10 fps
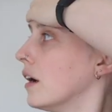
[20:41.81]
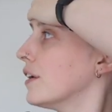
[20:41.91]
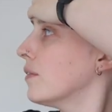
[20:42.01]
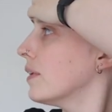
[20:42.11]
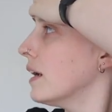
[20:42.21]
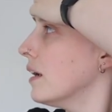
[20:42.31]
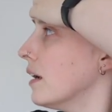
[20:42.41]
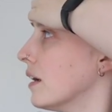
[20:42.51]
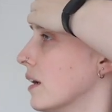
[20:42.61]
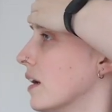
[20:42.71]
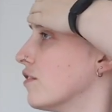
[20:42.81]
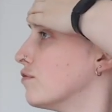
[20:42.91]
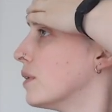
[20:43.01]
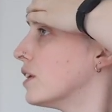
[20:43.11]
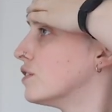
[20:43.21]
I don't really
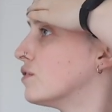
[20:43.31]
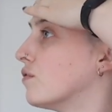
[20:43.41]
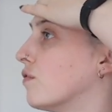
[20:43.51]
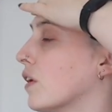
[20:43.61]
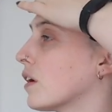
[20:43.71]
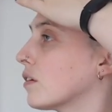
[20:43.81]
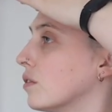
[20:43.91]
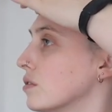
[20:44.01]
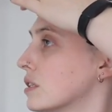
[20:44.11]
have much vertical